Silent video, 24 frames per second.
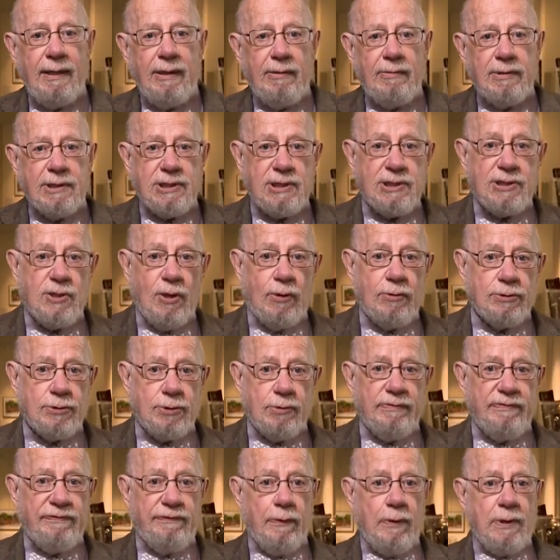was a
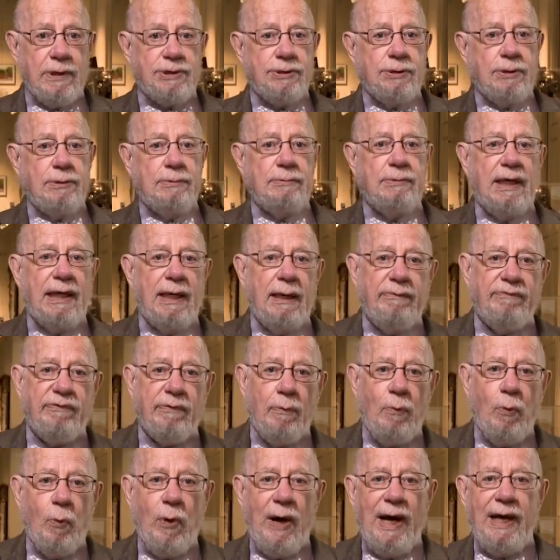soldier of fortune, came
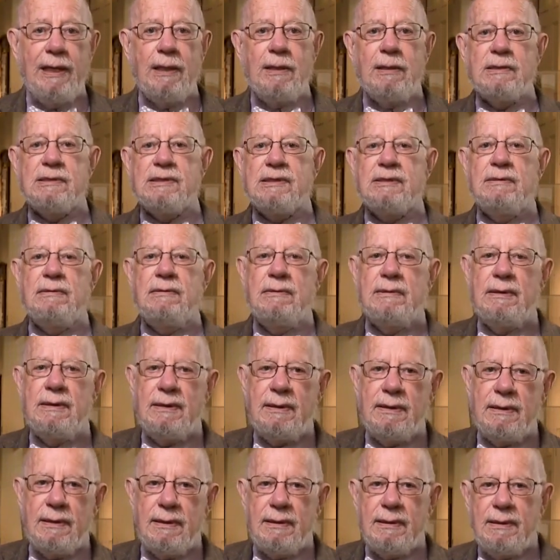from Wales.
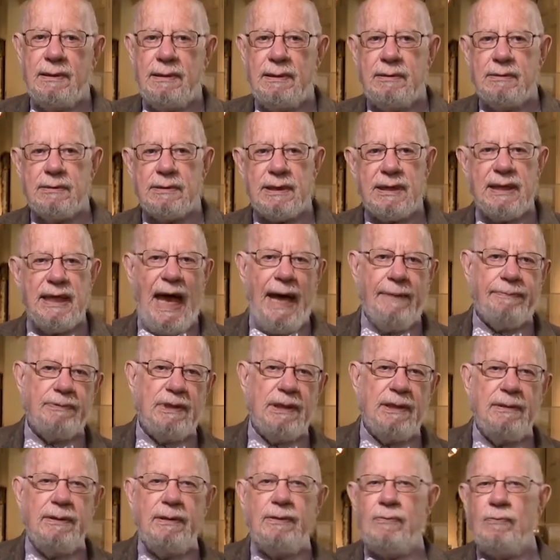
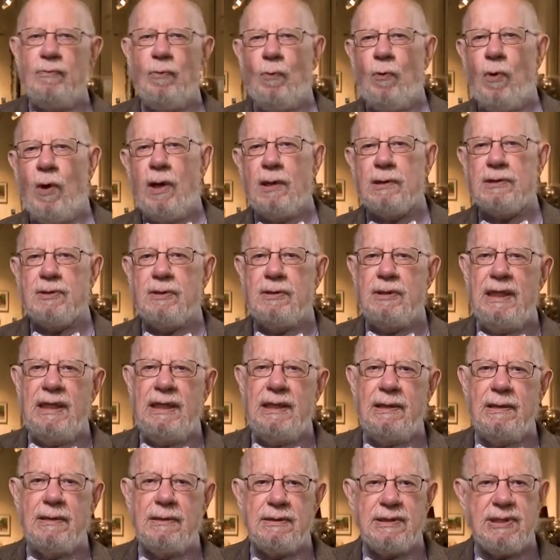Captain Walter
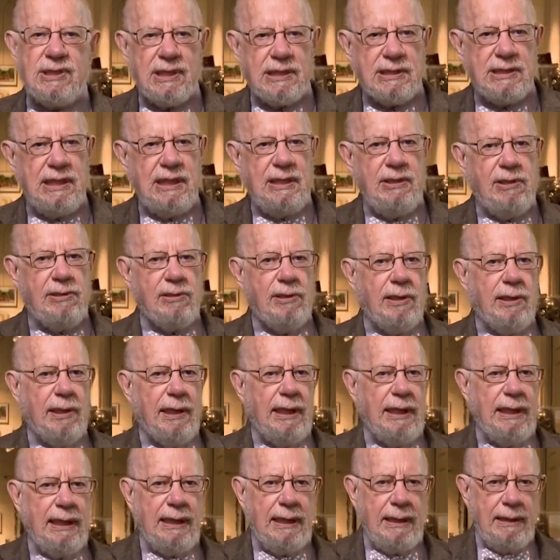Neal. In
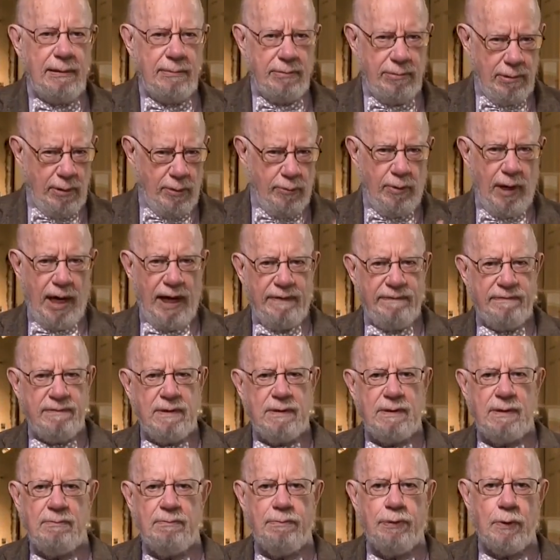1630, he
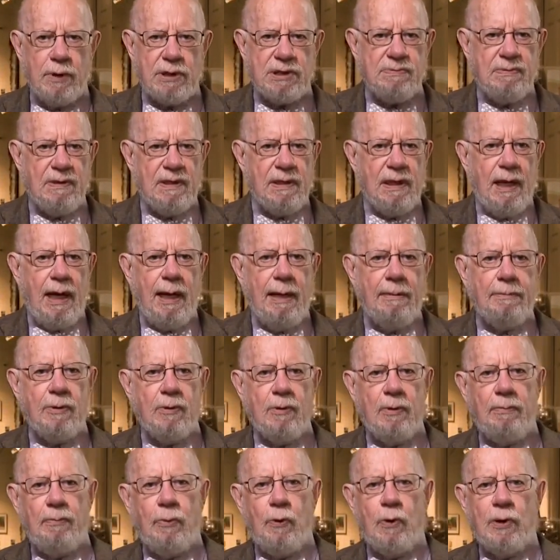arrived in Portsmouth
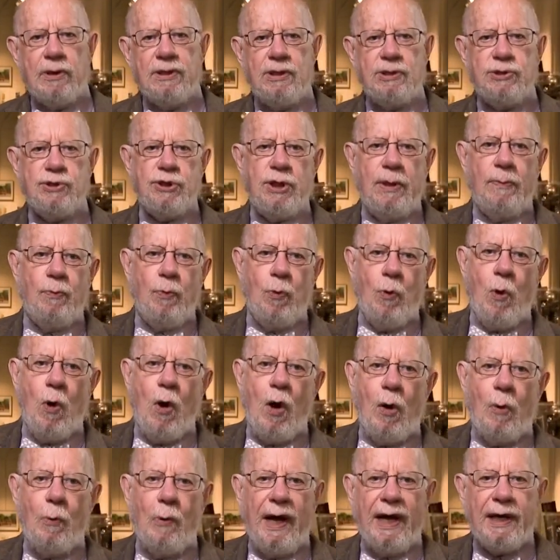Harbor aboard the ship
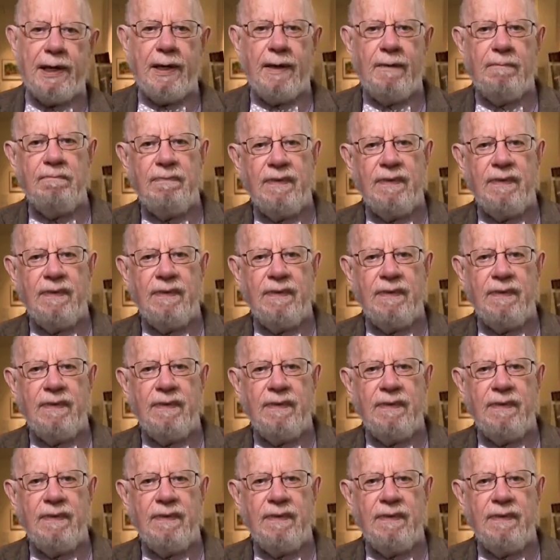Warwick.